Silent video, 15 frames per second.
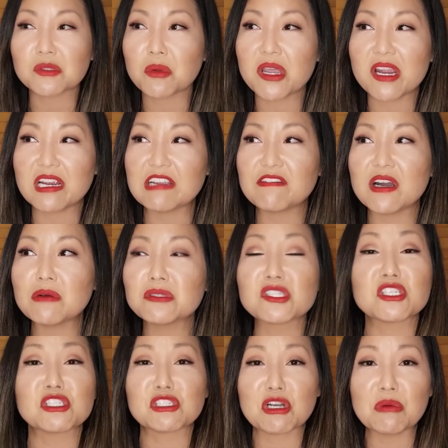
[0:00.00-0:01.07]
I swear, if I was
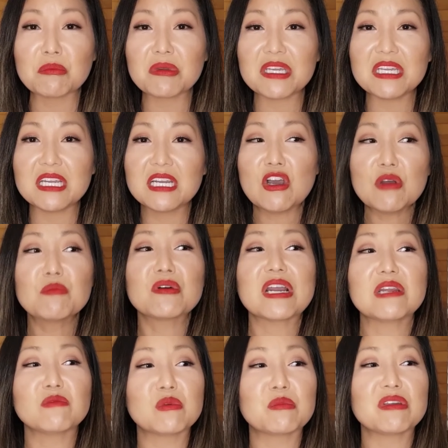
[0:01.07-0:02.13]
a zombie, her
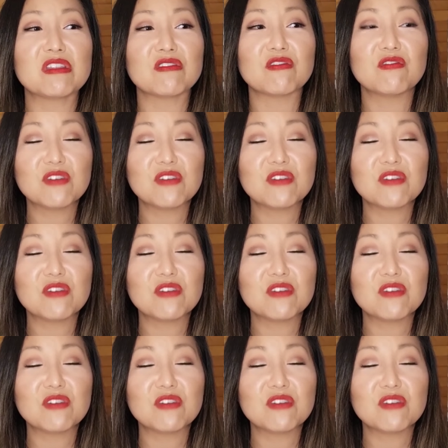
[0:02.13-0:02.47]
brain would be the